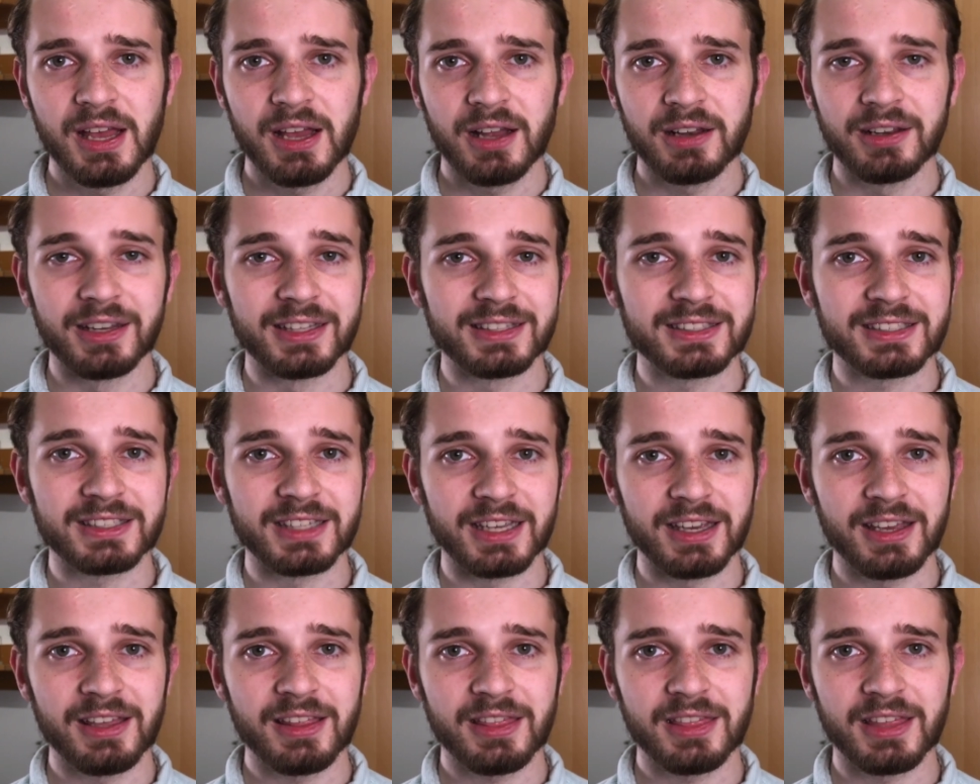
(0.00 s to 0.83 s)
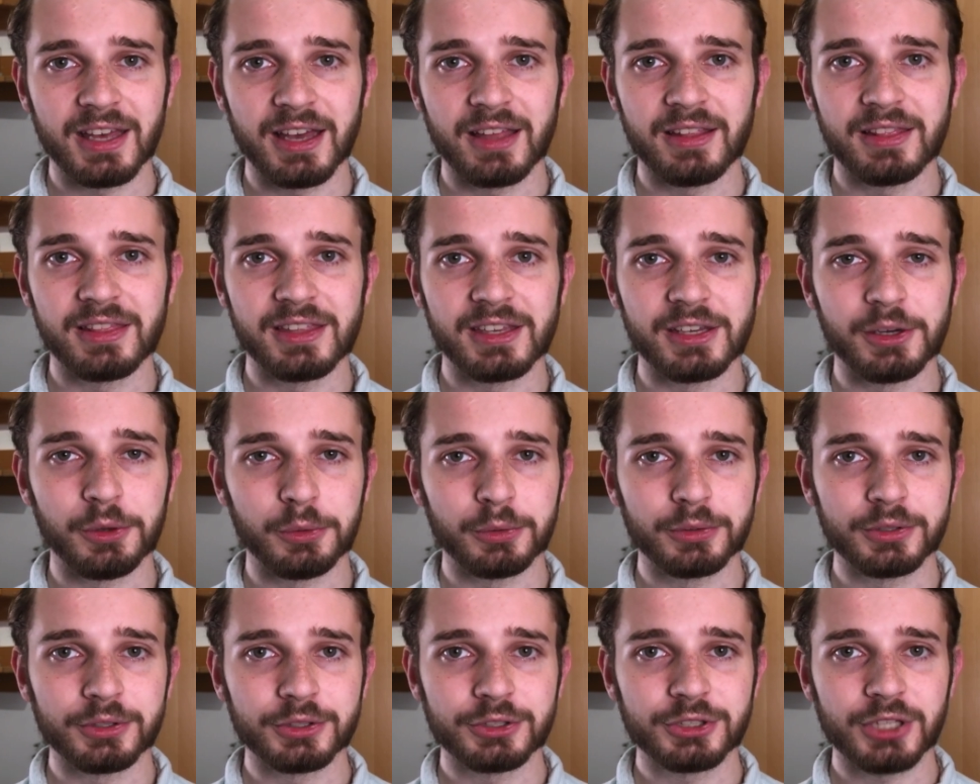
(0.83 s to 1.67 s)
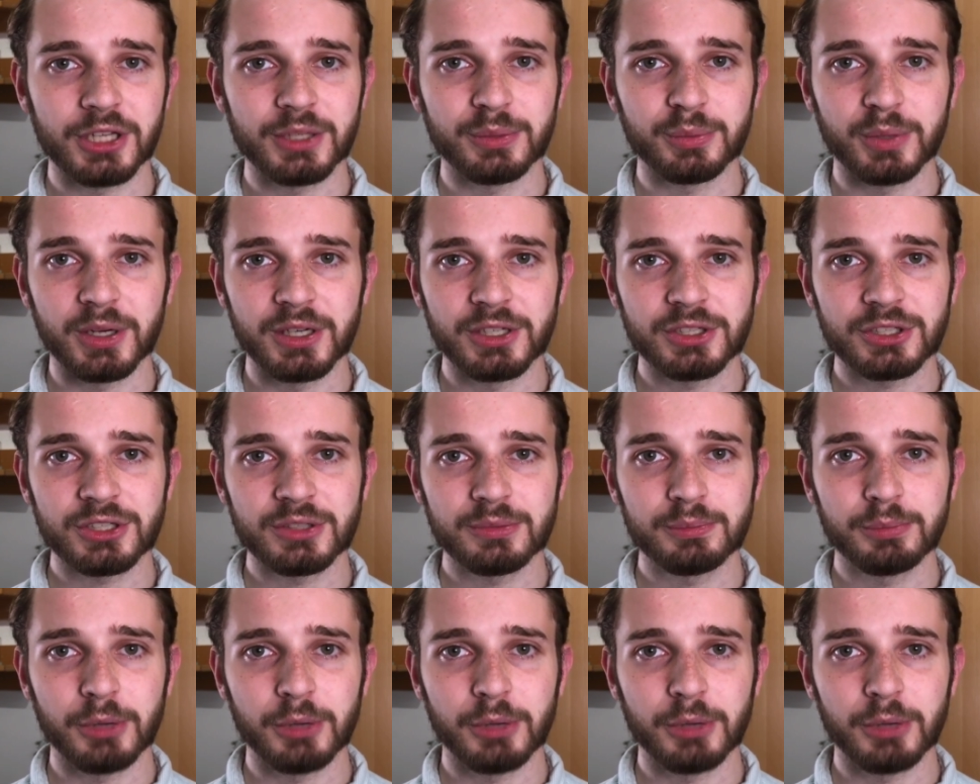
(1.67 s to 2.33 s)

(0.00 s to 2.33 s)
Let's say that the older generation